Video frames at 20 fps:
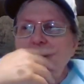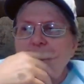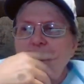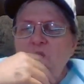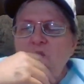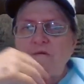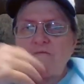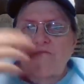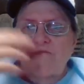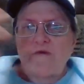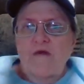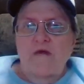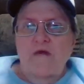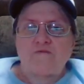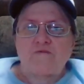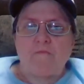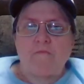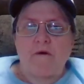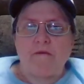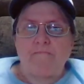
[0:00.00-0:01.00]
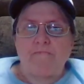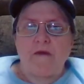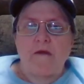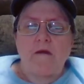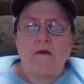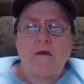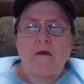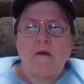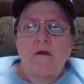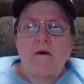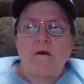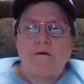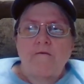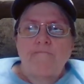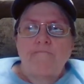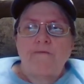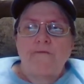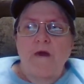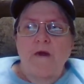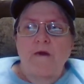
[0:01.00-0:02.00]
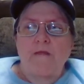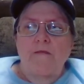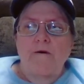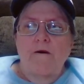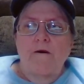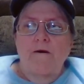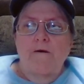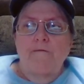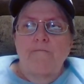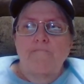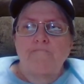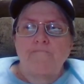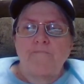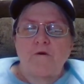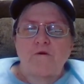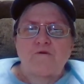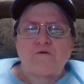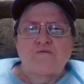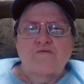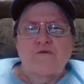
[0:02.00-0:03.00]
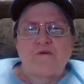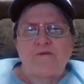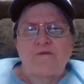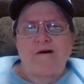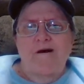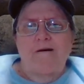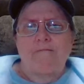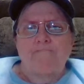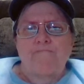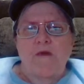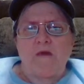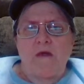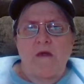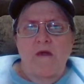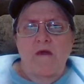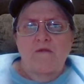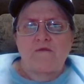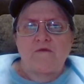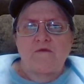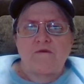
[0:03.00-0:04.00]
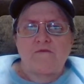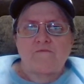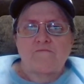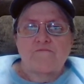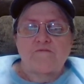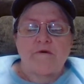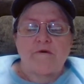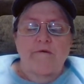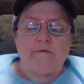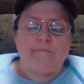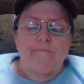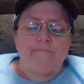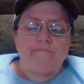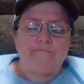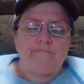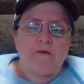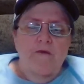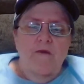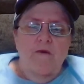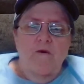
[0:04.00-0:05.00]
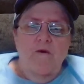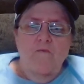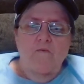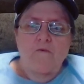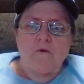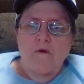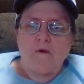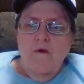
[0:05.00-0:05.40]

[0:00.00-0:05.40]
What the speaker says: whatever the case might be, then they're just going to up the ante. So, you know,